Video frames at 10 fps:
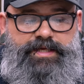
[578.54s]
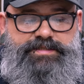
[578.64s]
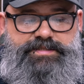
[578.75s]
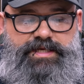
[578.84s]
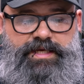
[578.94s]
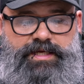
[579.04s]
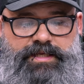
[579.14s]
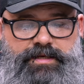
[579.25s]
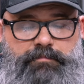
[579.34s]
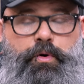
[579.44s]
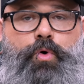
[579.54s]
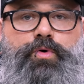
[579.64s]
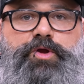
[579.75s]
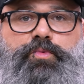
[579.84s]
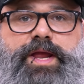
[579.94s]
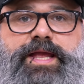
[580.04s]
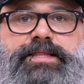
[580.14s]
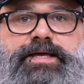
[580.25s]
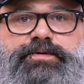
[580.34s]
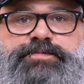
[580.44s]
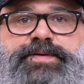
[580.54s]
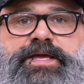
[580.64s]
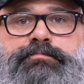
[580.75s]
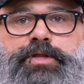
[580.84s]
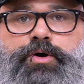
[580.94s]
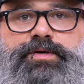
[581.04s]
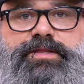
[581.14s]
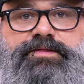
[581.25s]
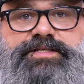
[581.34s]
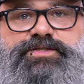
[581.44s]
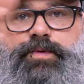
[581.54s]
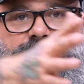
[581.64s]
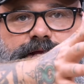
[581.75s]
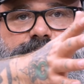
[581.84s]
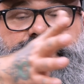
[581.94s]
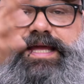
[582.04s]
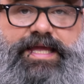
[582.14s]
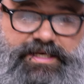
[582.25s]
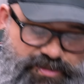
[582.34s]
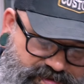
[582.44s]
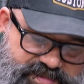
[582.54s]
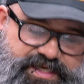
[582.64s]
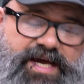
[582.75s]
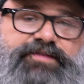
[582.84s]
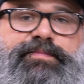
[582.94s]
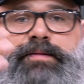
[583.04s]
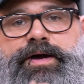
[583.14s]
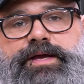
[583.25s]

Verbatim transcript: is in pouring rain that was being blown this way into the side of my